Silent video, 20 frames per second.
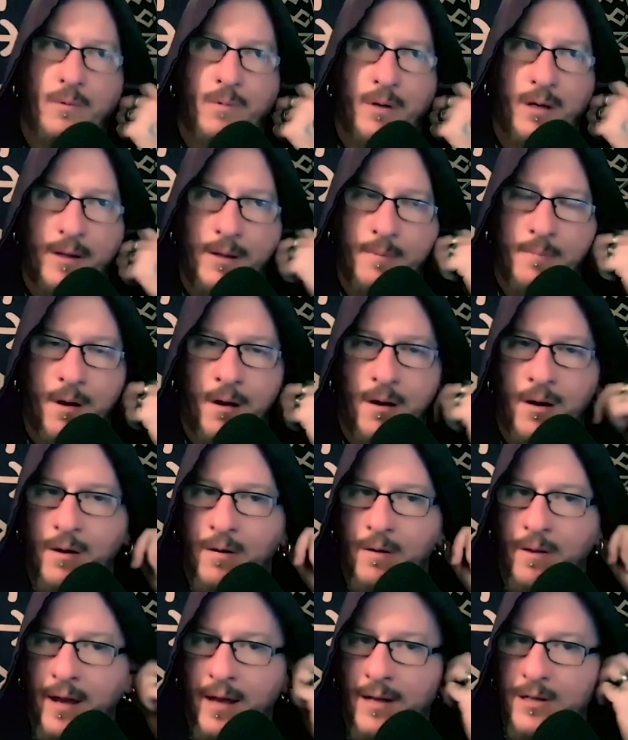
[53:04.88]
really monitor
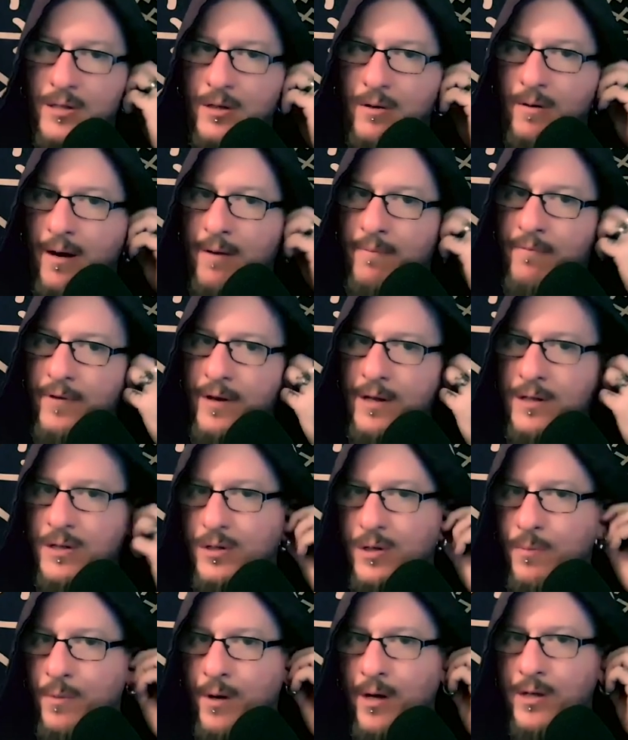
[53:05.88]
the Instagram feeds
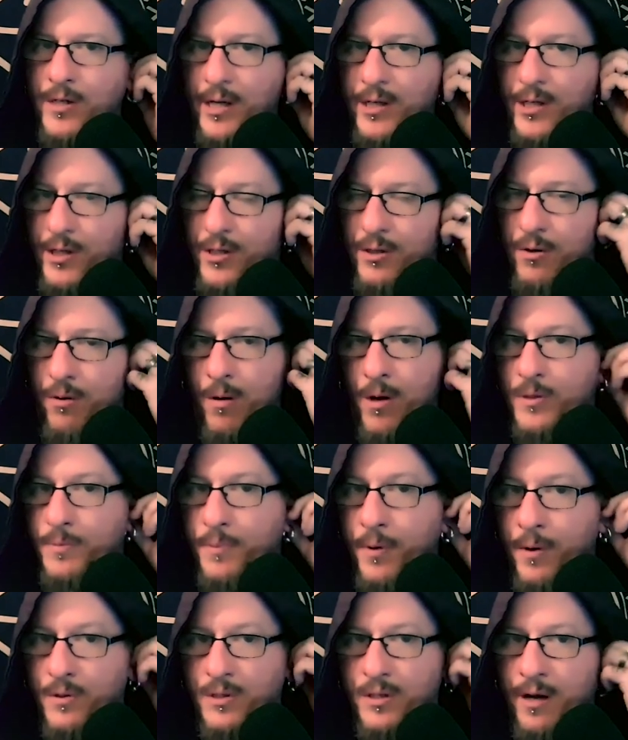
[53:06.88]
too much. I just cross
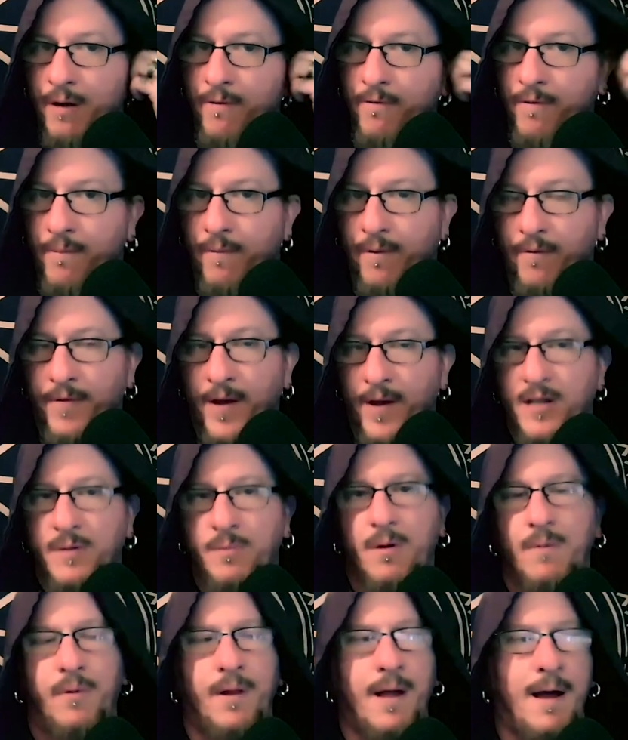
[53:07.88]
post there from the
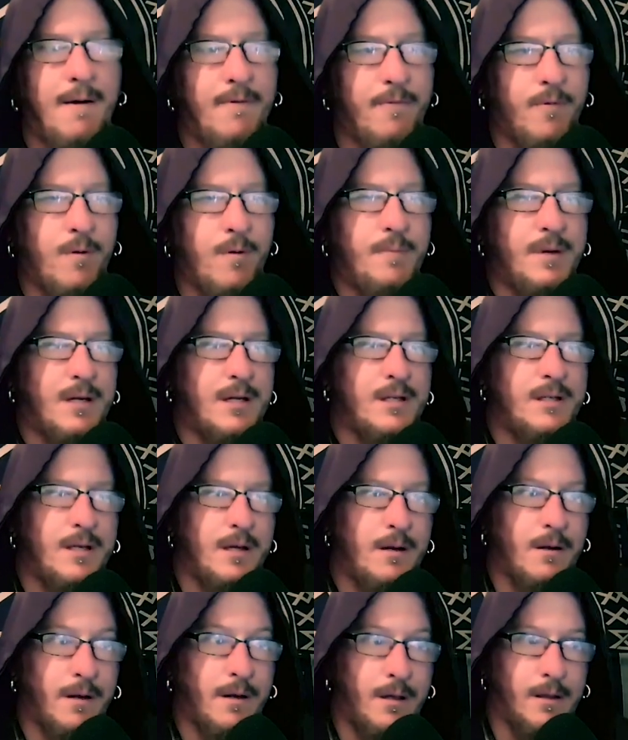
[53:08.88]
Facebook platform because
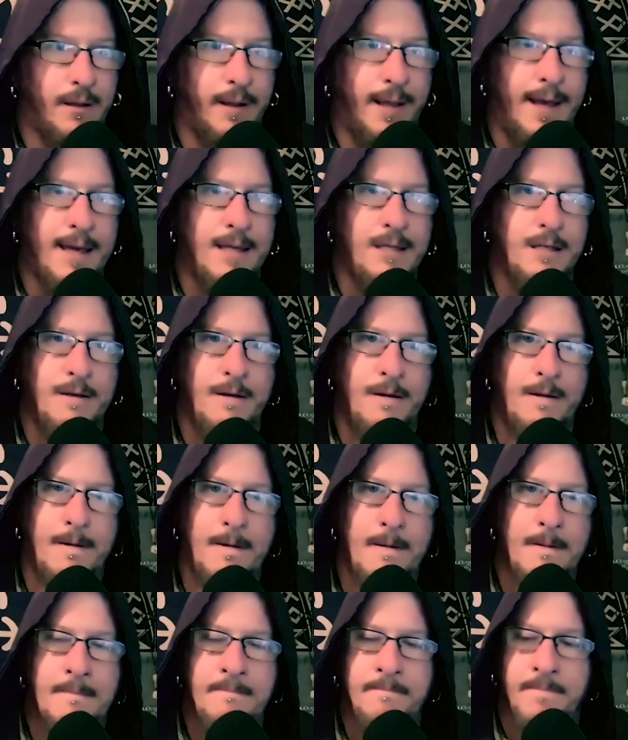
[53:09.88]
they're linked.
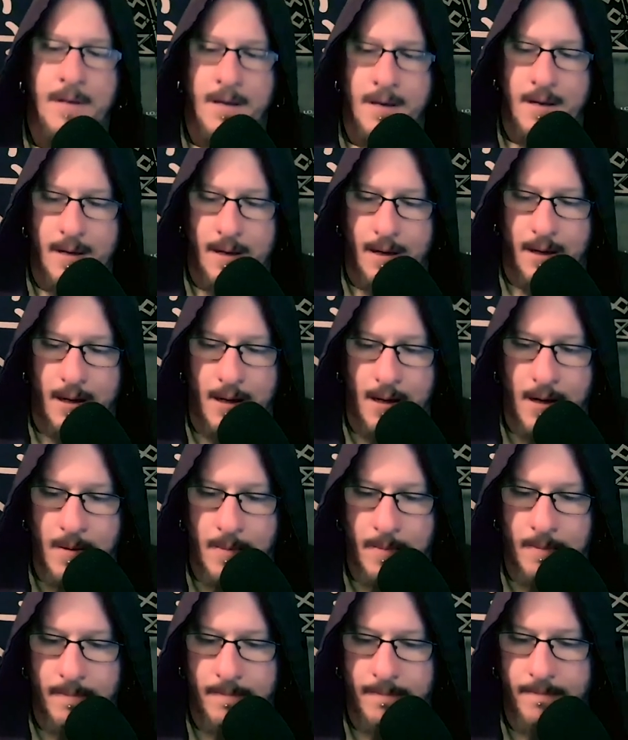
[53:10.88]

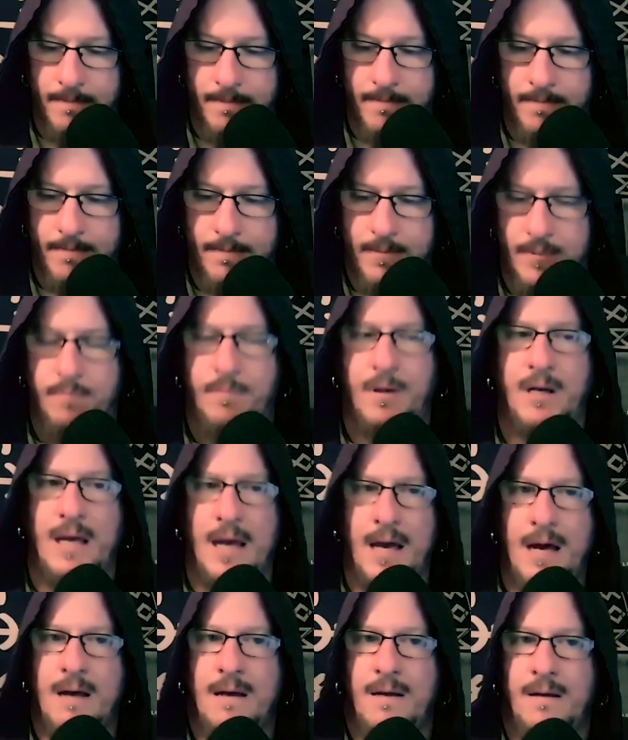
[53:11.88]
Um, but
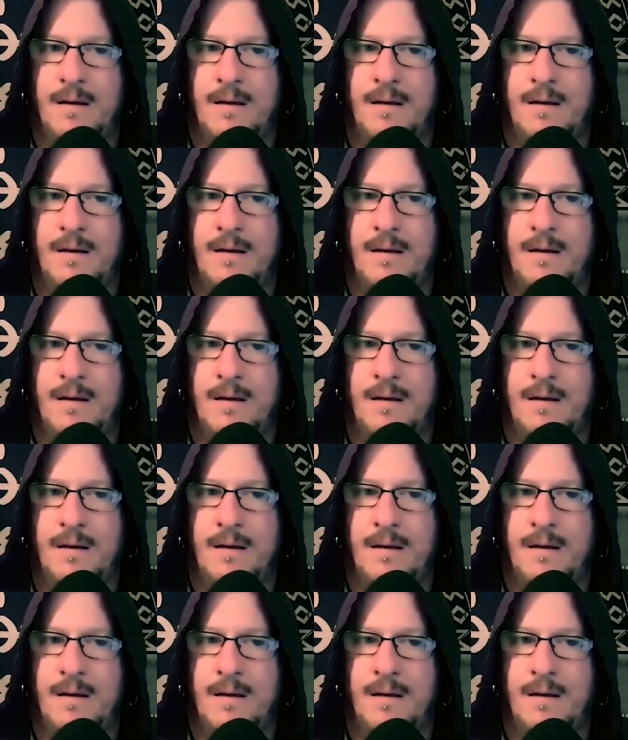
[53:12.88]
yeah,